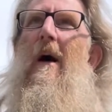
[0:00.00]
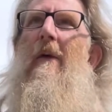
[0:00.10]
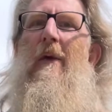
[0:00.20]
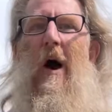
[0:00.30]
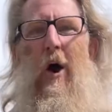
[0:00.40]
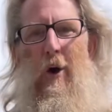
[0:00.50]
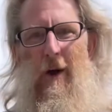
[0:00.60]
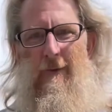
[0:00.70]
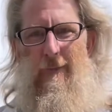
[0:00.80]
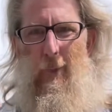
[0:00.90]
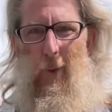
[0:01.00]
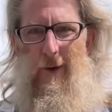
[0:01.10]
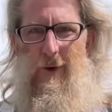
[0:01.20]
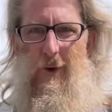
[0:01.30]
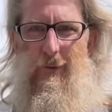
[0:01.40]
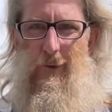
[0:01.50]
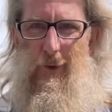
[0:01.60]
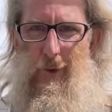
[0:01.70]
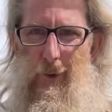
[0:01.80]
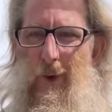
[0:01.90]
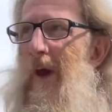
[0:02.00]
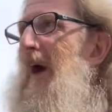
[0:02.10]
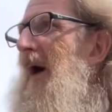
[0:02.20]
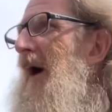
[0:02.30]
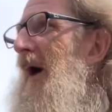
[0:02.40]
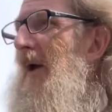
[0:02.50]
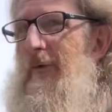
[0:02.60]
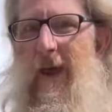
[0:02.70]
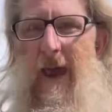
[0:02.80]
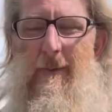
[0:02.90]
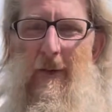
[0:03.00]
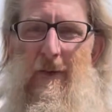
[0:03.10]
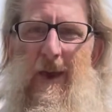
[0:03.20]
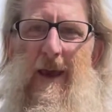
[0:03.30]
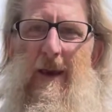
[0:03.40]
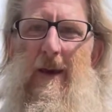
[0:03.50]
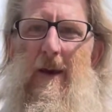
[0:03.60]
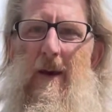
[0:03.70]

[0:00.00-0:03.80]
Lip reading: So I just want you to have a think.